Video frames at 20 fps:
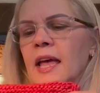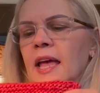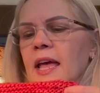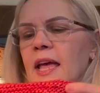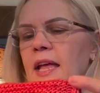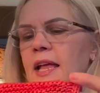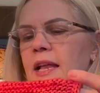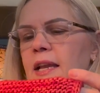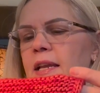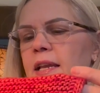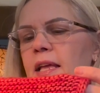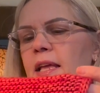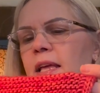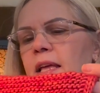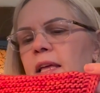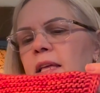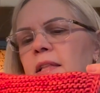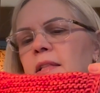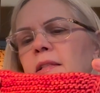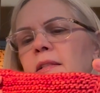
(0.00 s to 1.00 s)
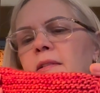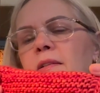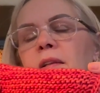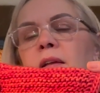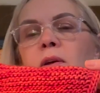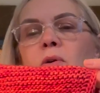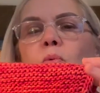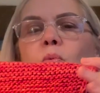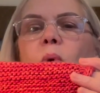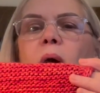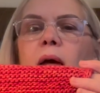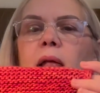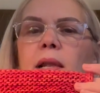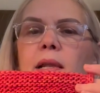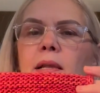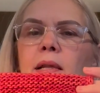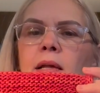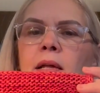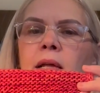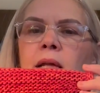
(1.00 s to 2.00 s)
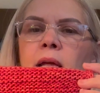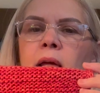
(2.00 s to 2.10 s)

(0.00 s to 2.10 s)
and while